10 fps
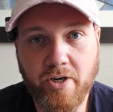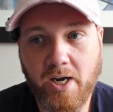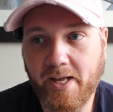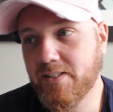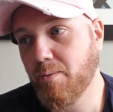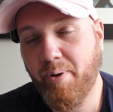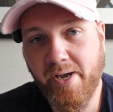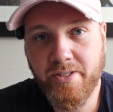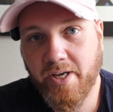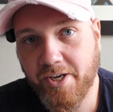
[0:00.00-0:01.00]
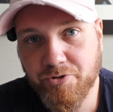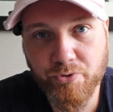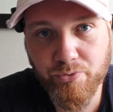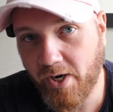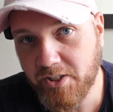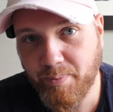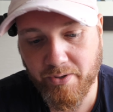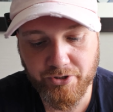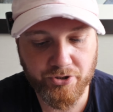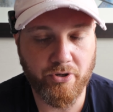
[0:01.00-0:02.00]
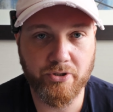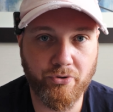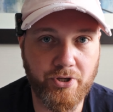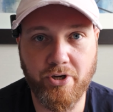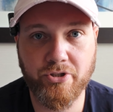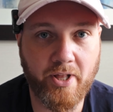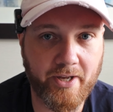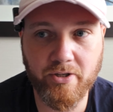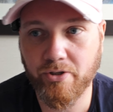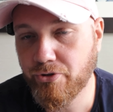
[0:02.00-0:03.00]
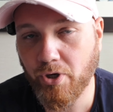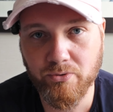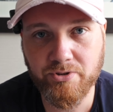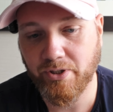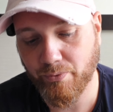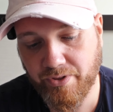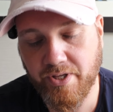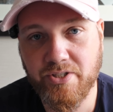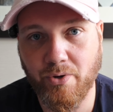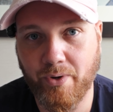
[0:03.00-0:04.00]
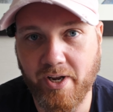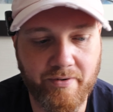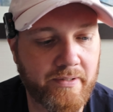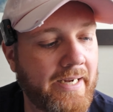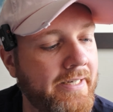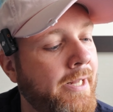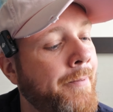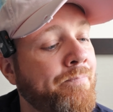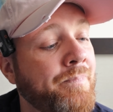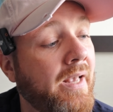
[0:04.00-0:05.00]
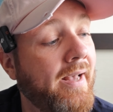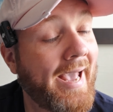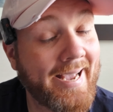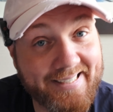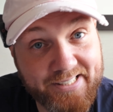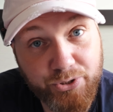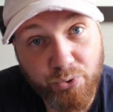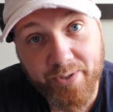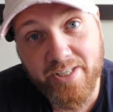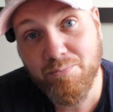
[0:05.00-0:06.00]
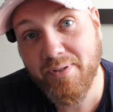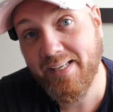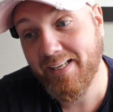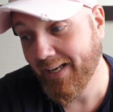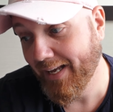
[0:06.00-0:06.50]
are like some pancakes with raspberry sauce, or here's like a toasty with this or whatever, right? Extremely